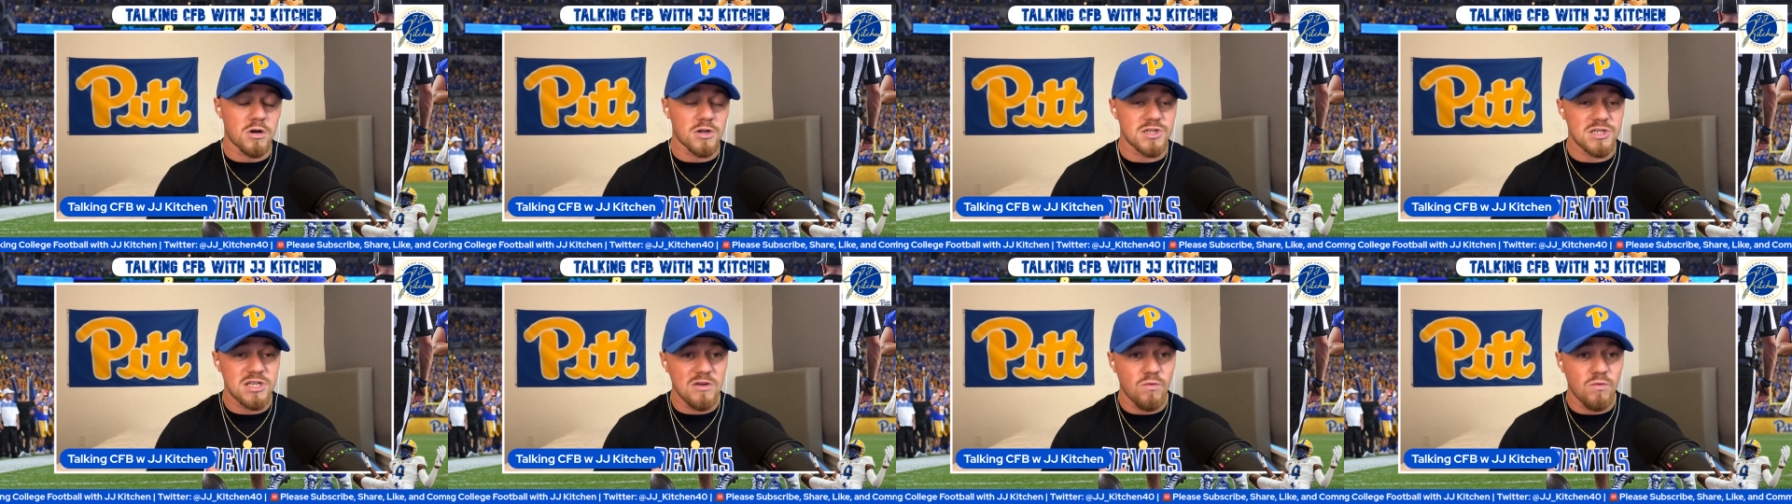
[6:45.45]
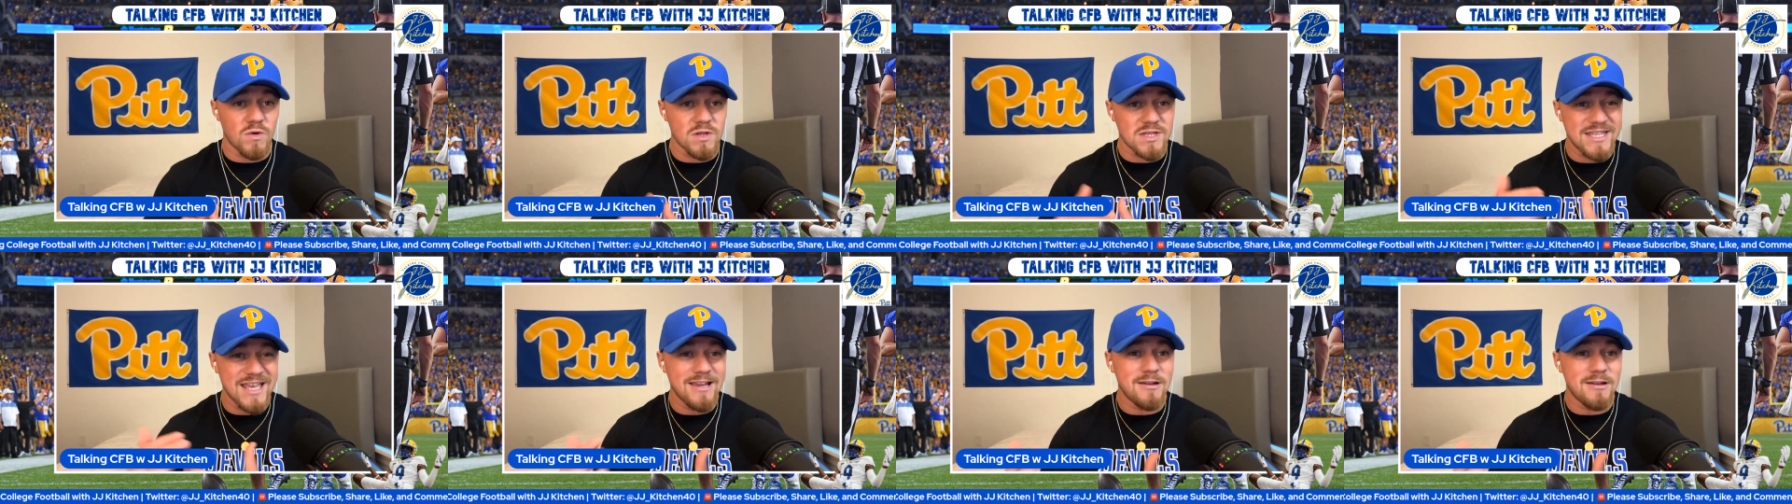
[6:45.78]
to see
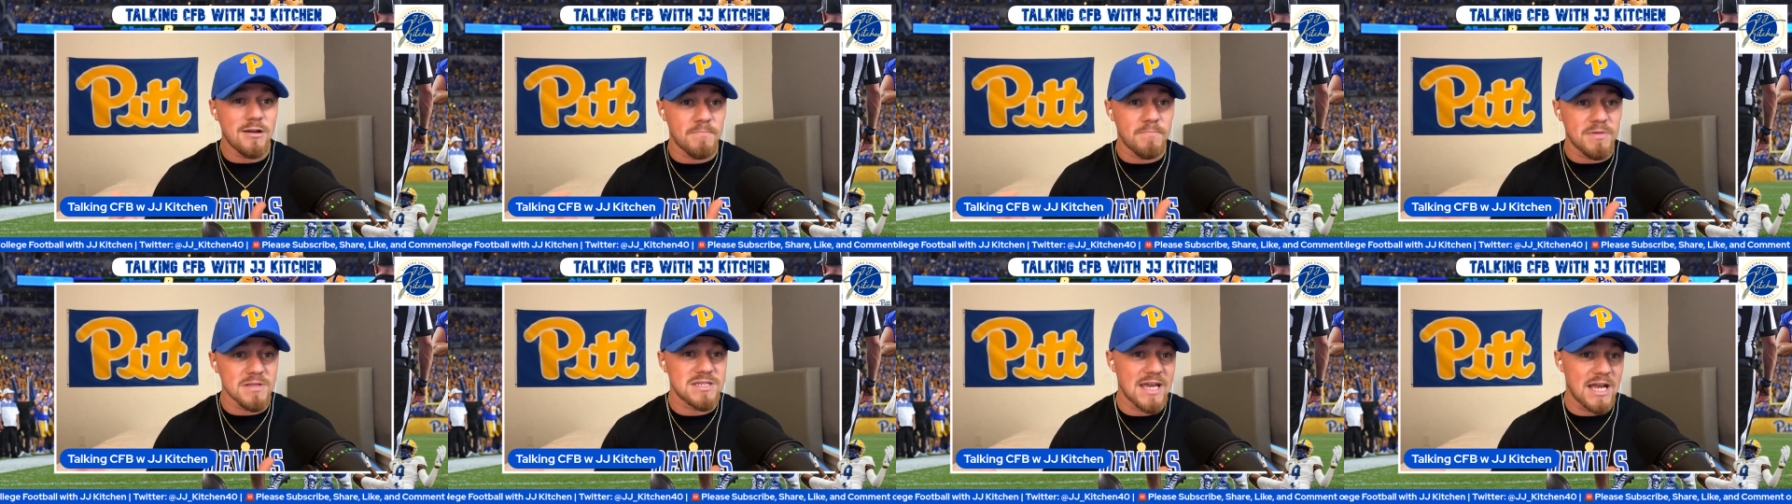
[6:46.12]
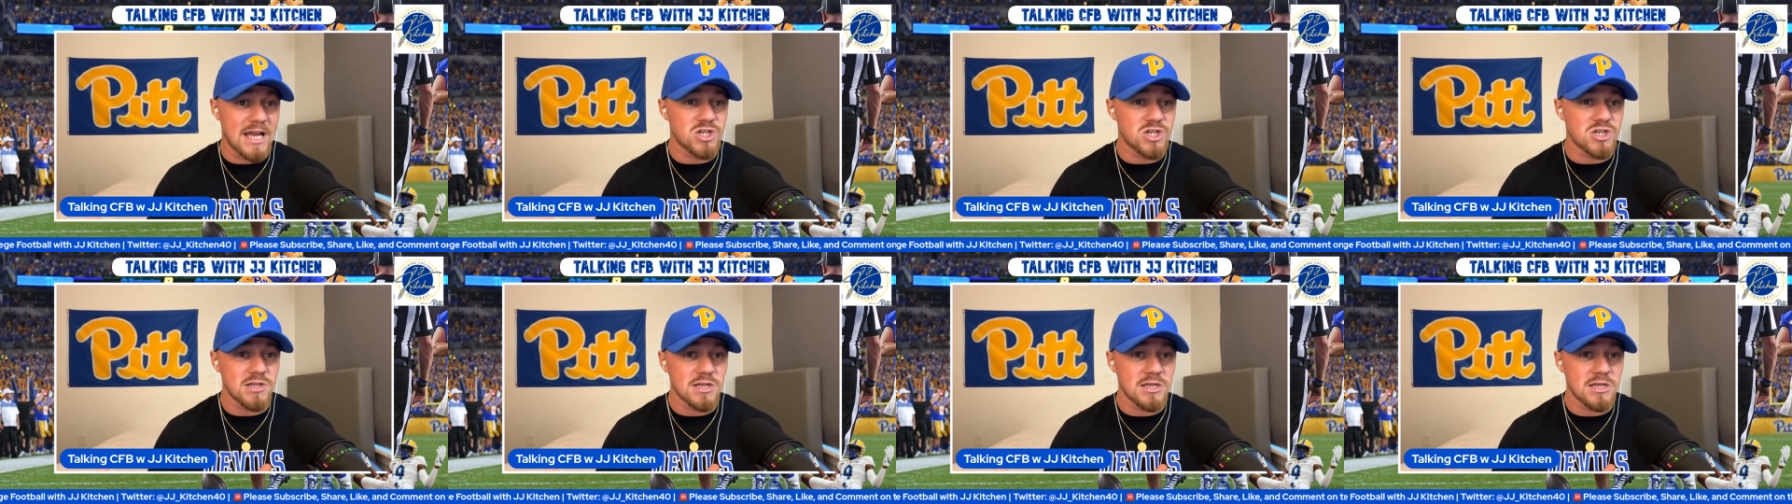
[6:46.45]
what they could
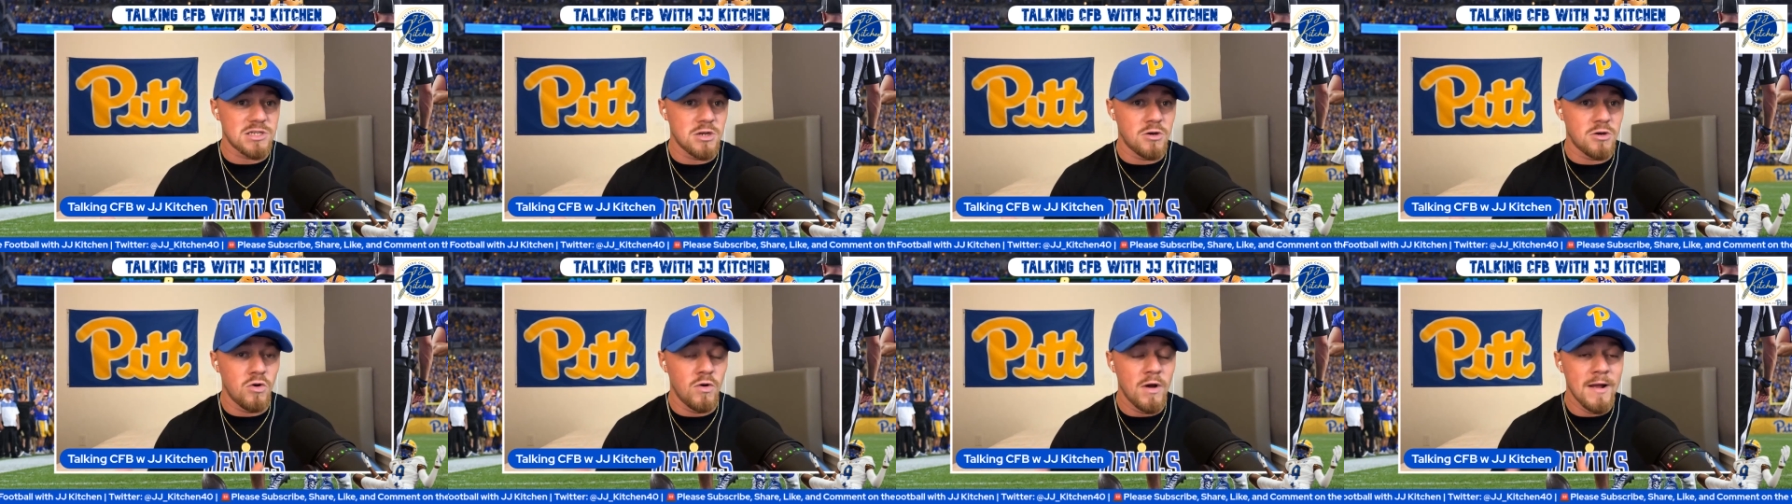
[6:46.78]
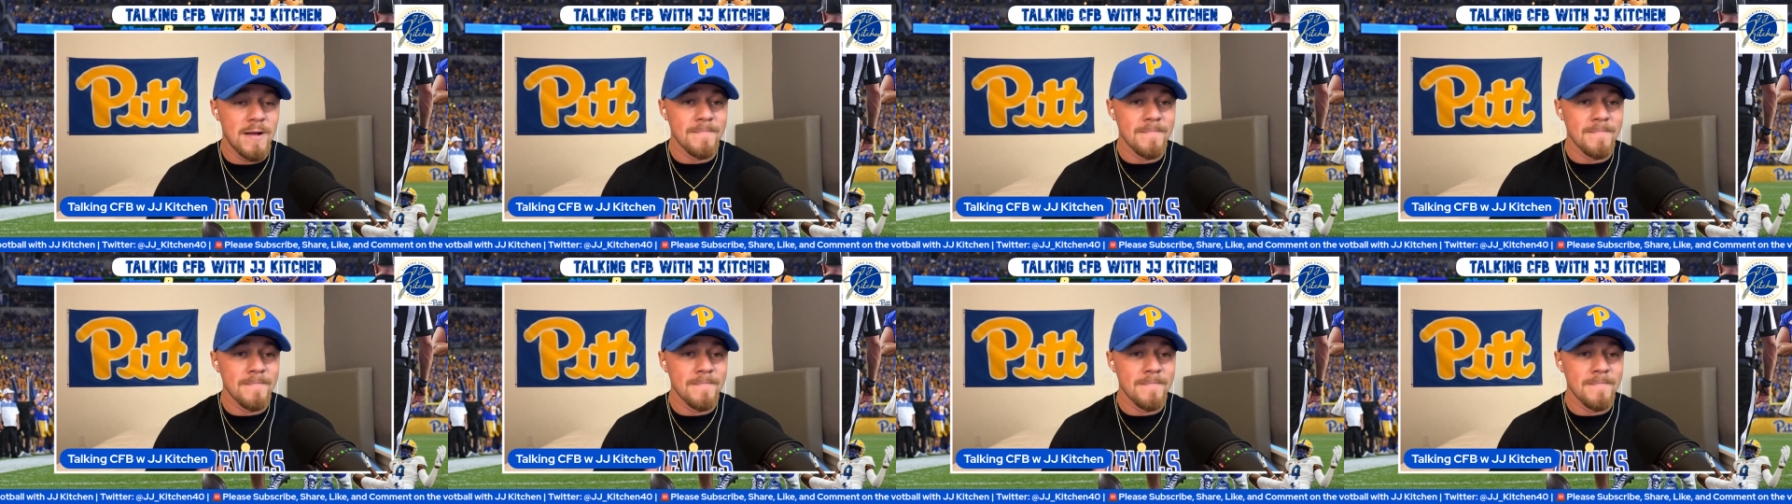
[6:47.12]
potentially do.